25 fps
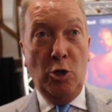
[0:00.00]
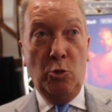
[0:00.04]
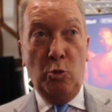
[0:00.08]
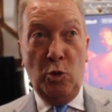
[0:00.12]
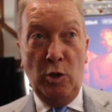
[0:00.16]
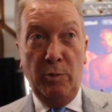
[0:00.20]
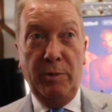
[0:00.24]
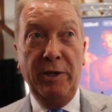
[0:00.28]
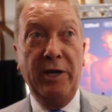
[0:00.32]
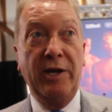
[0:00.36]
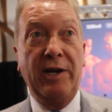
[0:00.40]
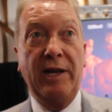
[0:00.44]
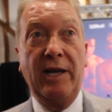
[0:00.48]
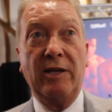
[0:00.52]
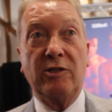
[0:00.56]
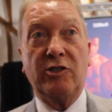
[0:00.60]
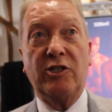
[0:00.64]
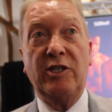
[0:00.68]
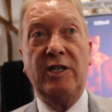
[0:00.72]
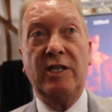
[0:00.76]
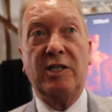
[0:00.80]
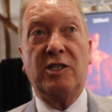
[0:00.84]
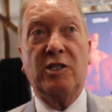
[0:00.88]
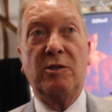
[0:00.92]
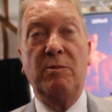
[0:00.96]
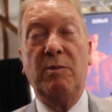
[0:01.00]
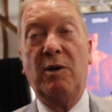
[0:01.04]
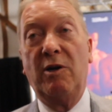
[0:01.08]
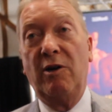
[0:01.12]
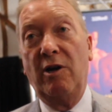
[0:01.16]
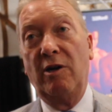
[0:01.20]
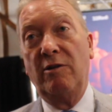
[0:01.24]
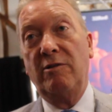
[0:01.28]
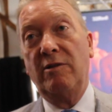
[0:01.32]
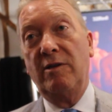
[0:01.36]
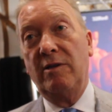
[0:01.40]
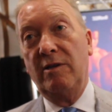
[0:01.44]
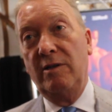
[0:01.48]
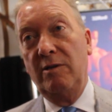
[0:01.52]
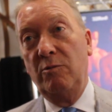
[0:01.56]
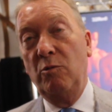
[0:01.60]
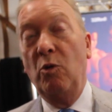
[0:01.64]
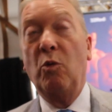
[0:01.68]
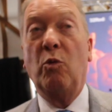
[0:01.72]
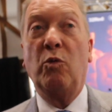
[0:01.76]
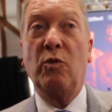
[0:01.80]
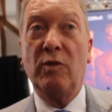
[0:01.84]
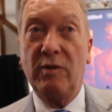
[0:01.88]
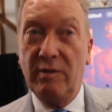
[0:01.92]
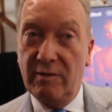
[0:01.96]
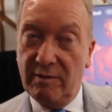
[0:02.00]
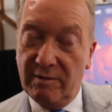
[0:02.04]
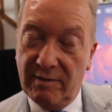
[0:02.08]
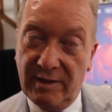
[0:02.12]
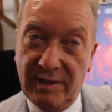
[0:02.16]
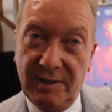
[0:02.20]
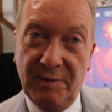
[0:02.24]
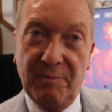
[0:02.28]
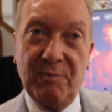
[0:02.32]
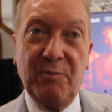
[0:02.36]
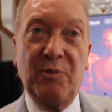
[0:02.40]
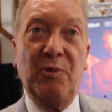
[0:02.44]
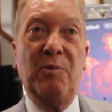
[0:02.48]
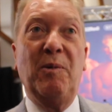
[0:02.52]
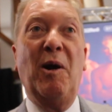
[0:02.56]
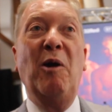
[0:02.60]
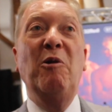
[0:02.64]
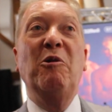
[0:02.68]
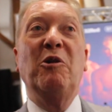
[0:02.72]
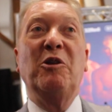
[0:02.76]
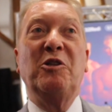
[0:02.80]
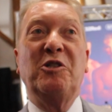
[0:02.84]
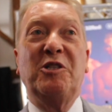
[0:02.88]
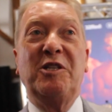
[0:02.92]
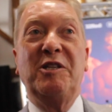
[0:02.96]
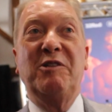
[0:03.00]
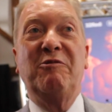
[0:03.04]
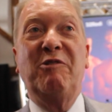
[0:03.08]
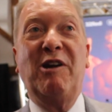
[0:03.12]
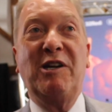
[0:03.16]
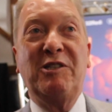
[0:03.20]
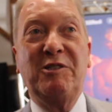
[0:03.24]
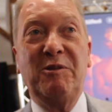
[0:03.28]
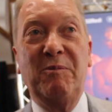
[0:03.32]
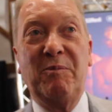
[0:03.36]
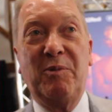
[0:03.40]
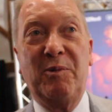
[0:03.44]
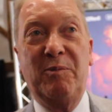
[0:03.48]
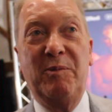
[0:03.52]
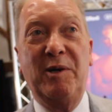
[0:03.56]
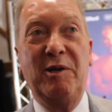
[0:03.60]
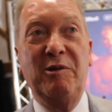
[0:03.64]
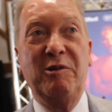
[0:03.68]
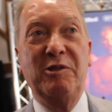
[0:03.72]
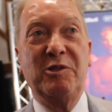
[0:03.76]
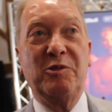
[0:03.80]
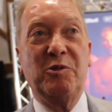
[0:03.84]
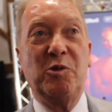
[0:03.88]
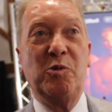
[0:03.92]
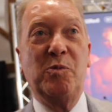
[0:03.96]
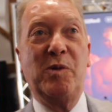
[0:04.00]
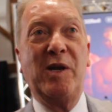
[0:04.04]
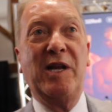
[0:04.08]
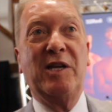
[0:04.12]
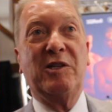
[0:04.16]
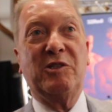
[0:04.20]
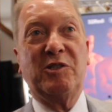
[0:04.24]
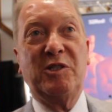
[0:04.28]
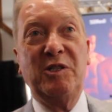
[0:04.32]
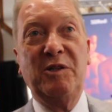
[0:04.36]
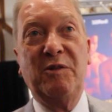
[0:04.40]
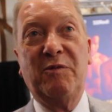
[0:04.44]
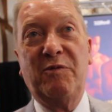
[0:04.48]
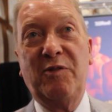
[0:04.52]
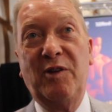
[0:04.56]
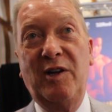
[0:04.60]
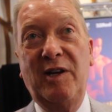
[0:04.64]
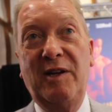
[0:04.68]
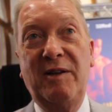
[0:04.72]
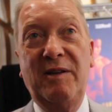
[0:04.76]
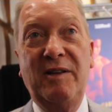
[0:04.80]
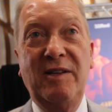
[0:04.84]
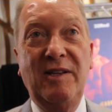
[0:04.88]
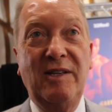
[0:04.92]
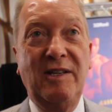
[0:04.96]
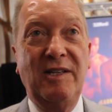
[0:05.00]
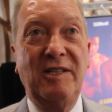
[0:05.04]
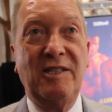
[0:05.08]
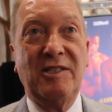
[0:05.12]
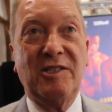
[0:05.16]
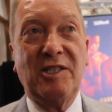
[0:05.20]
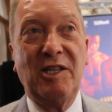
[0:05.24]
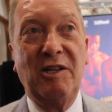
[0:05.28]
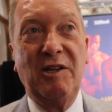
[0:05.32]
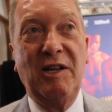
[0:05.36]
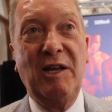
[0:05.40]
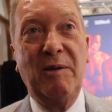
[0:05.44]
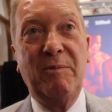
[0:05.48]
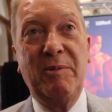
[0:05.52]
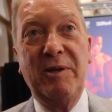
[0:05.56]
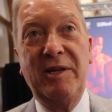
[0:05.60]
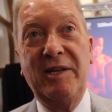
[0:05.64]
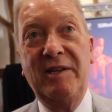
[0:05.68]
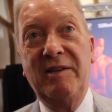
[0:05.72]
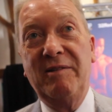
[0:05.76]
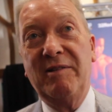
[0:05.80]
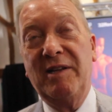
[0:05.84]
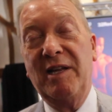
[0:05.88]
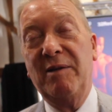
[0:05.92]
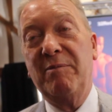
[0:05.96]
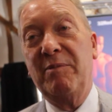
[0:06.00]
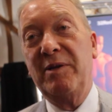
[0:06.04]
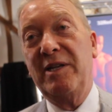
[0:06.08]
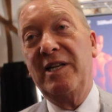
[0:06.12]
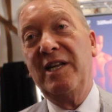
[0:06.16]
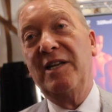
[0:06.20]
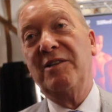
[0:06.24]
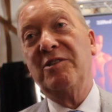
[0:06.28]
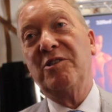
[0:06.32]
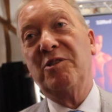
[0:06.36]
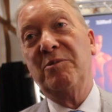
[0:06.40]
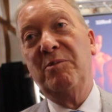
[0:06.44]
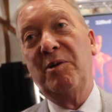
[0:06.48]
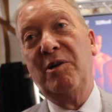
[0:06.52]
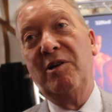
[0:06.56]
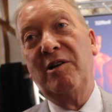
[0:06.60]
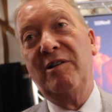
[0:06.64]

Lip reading: We'll be announcing it tomorrow. The promoters, the Russian promoters, will be announcing the fight, so that'll be done tomorrow.